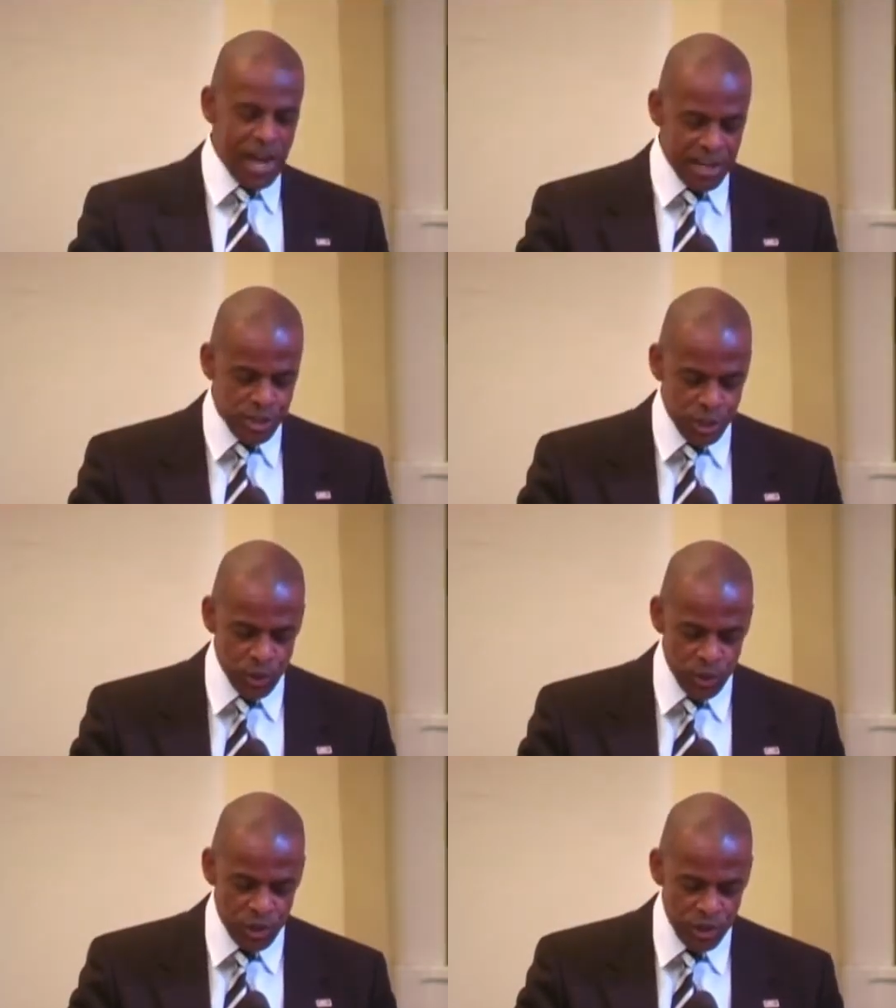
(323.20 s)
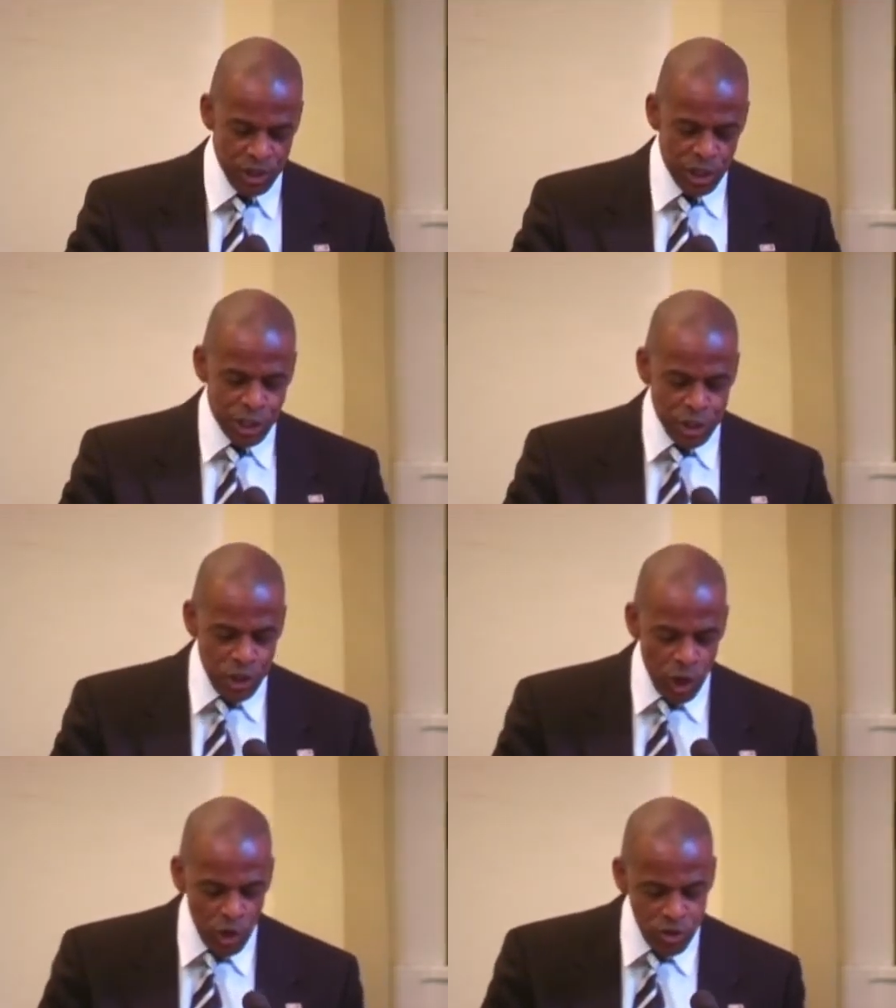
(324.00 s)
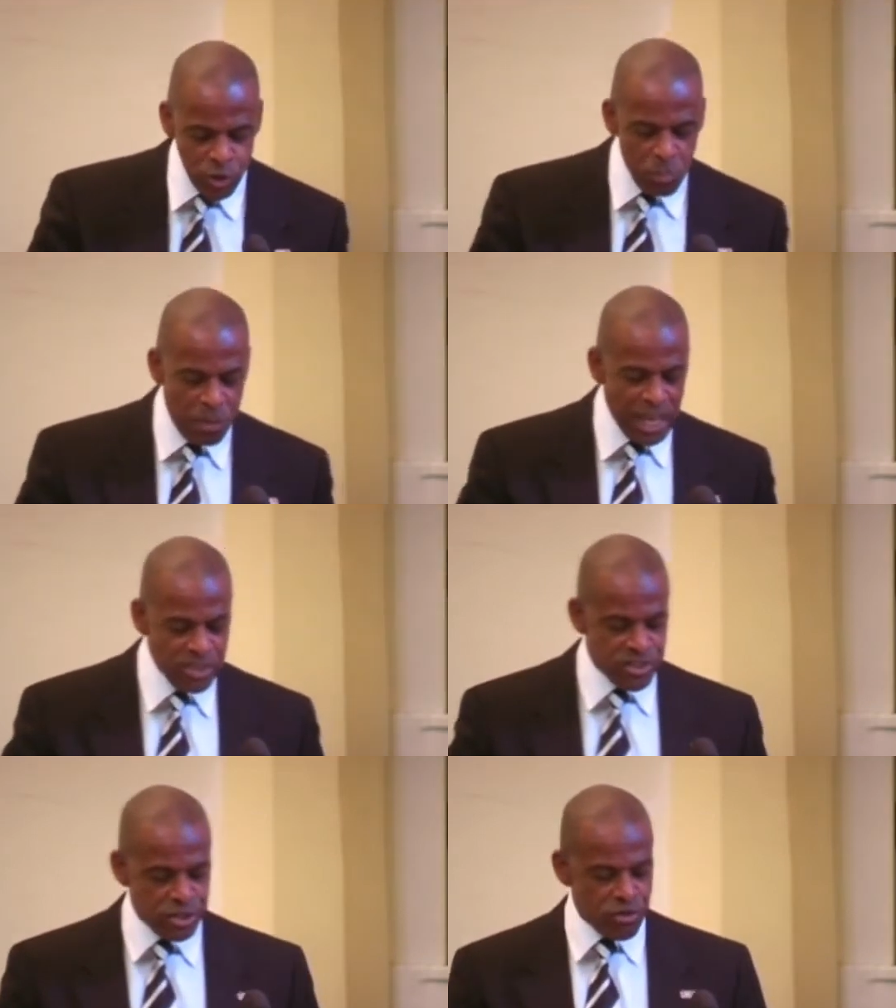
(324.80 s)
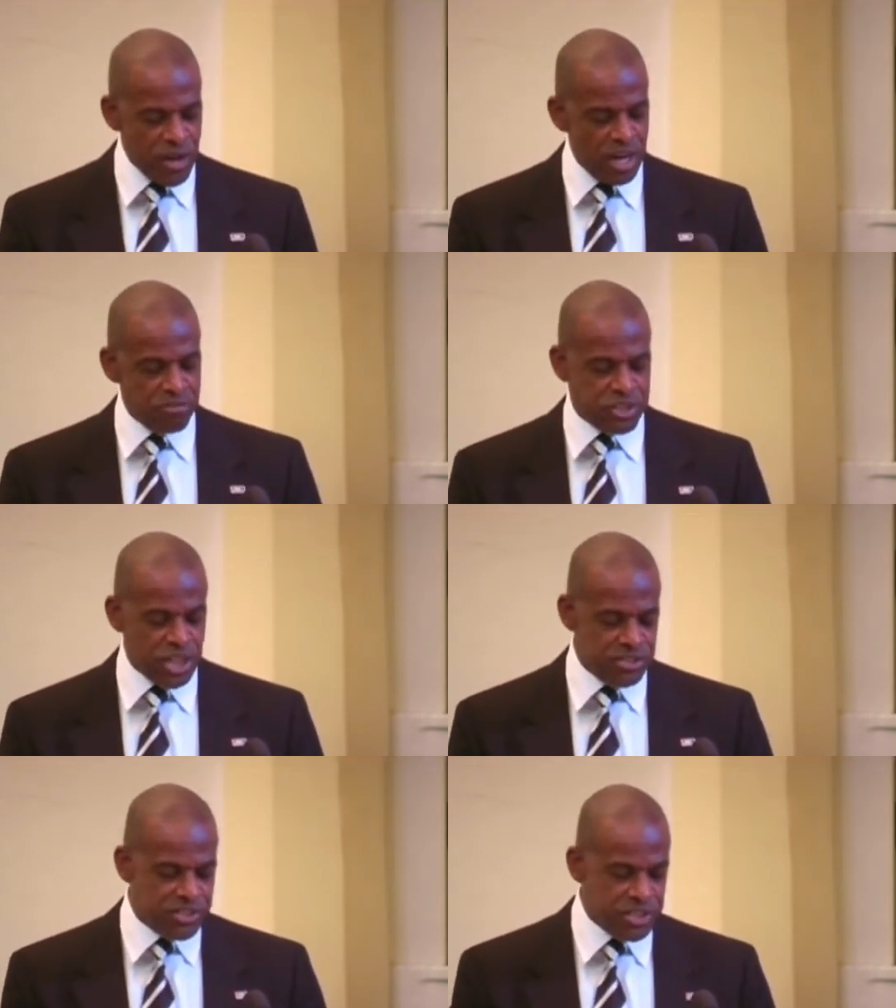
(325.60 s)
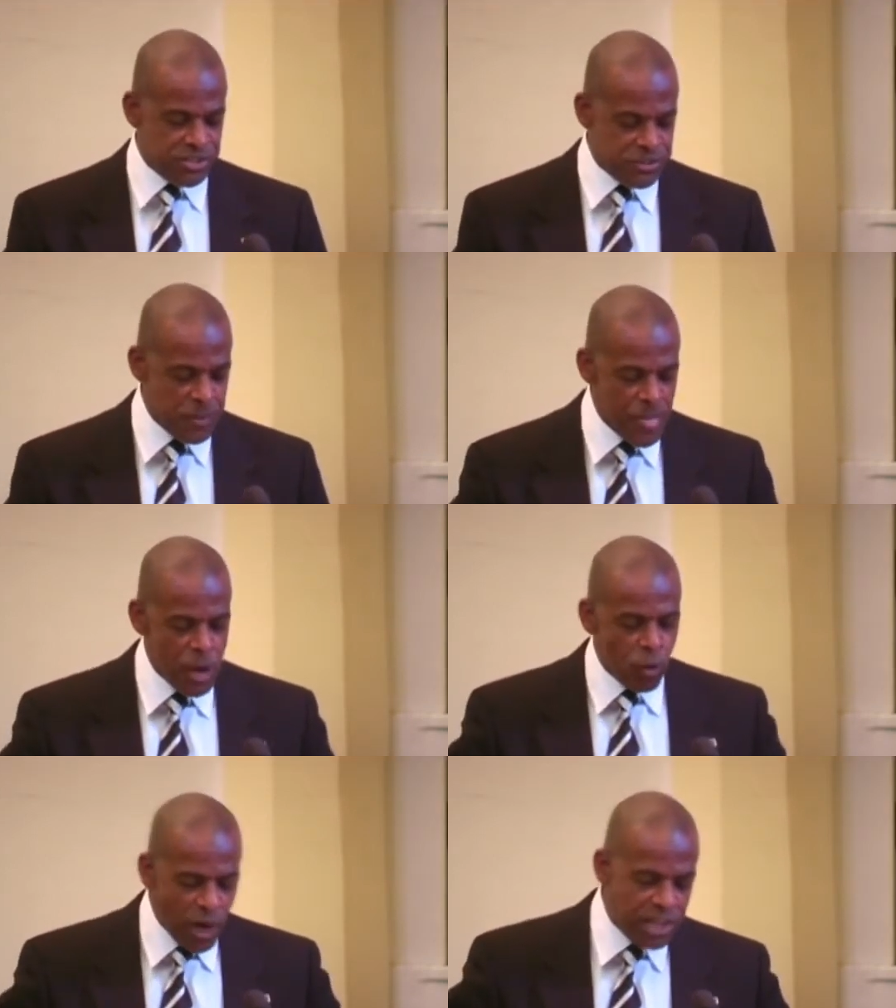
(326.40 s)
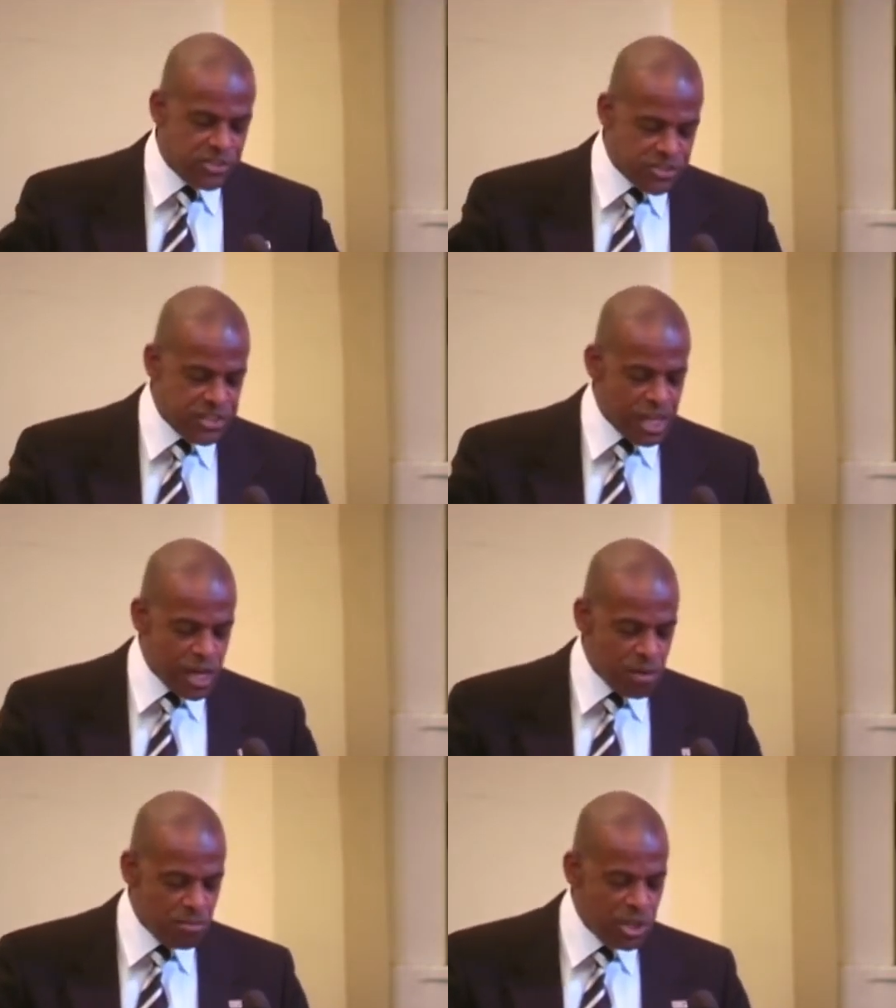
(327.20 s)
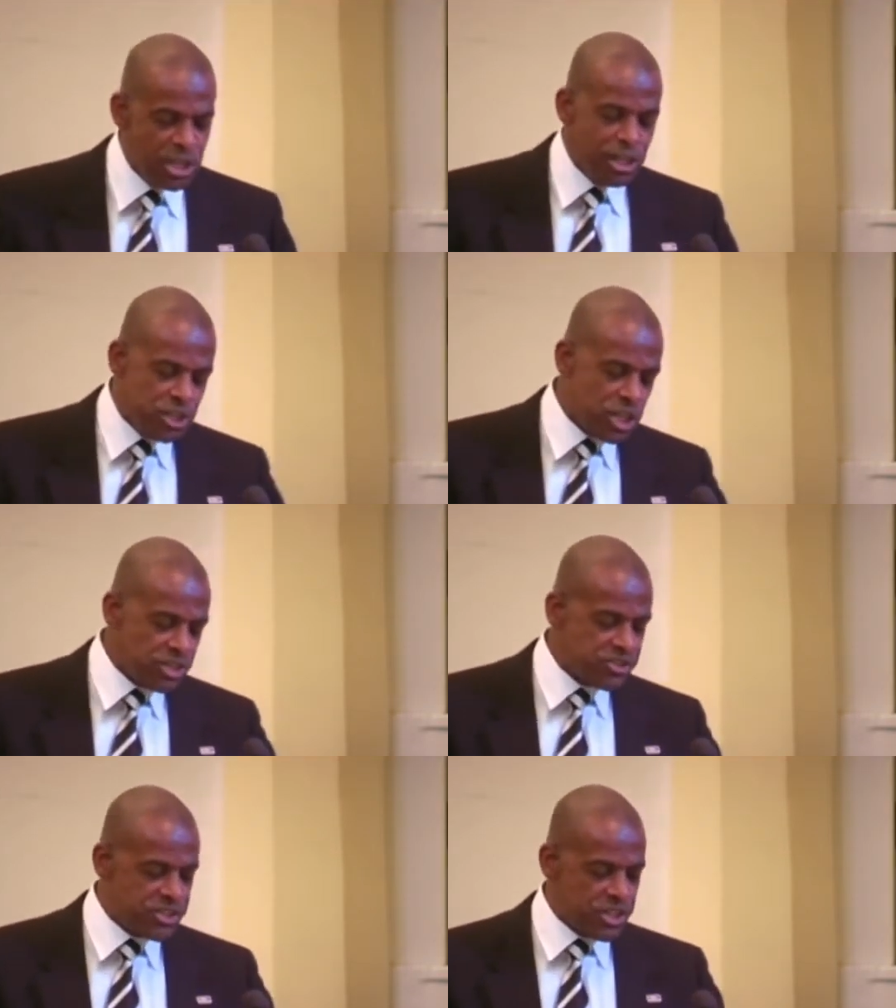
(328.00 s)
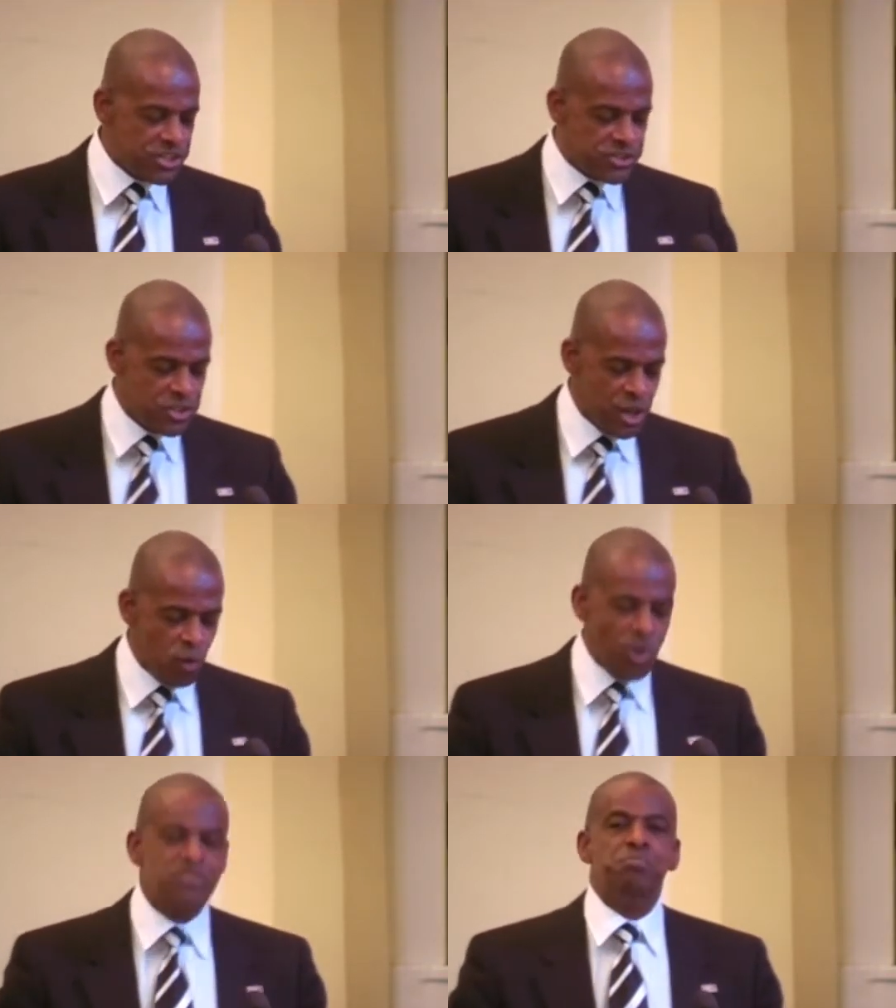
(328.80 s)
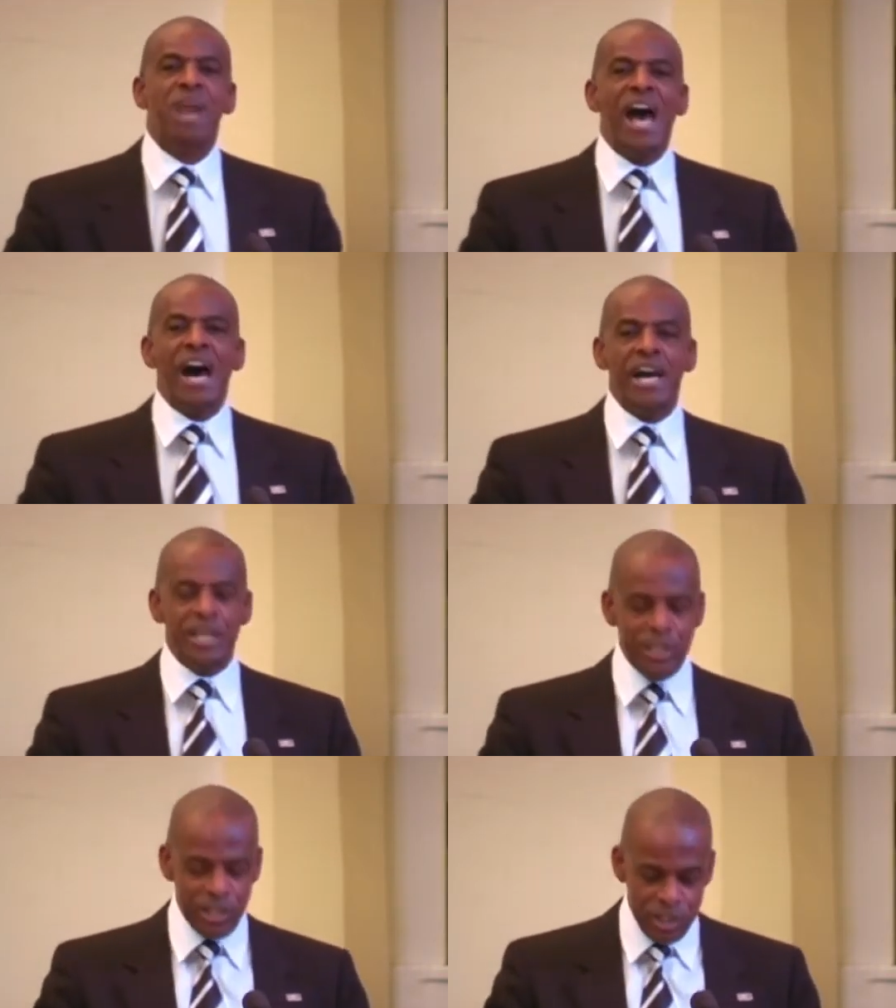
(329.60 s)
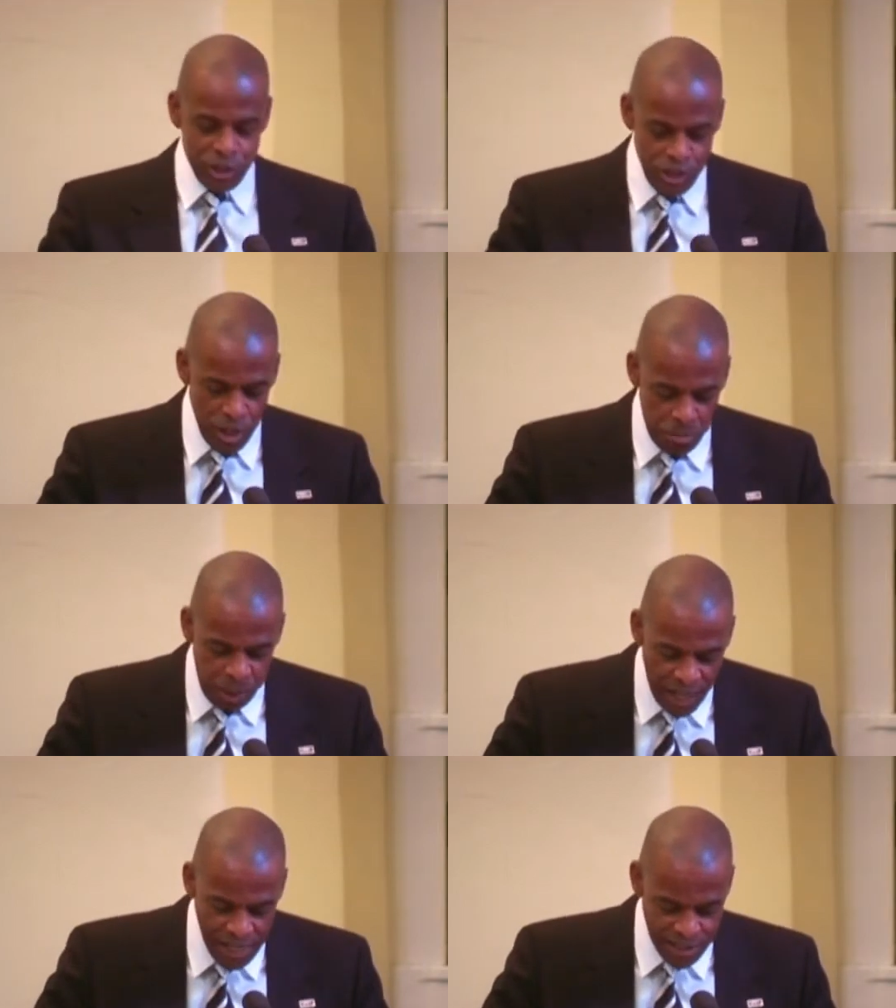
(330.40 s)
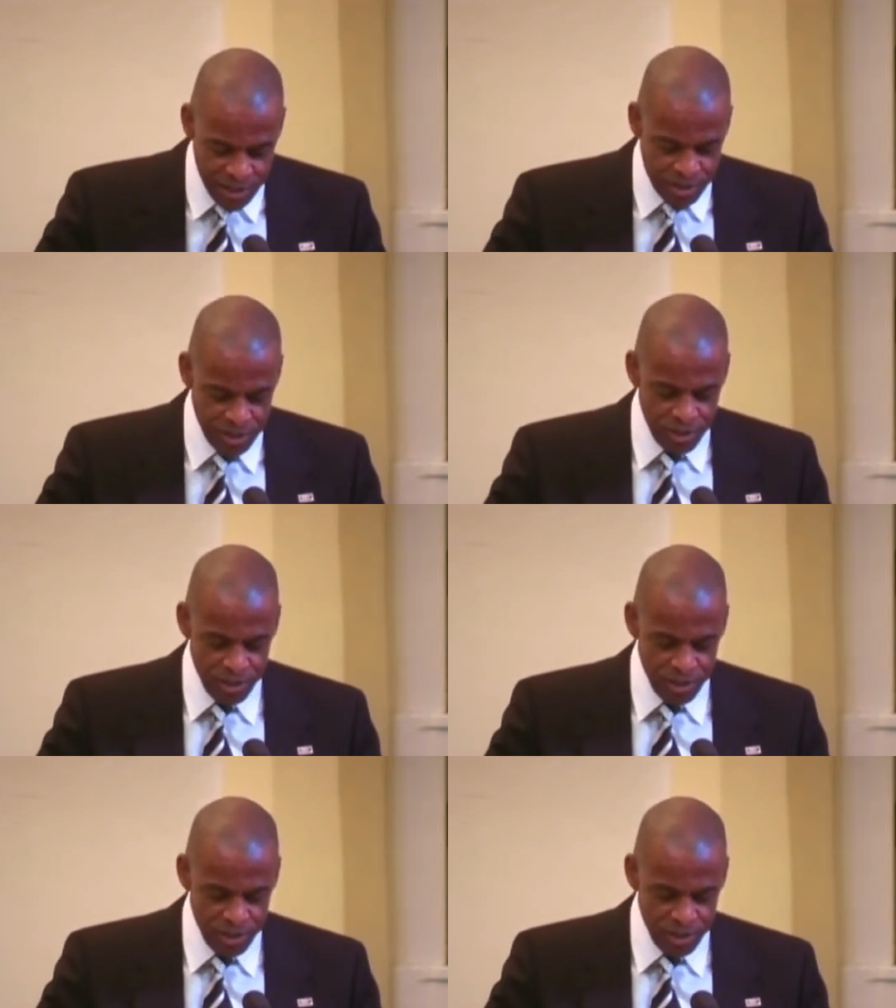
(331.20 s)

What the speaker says: gratitude to those who blazed the trail of justice when it seemed justice was blind to their plight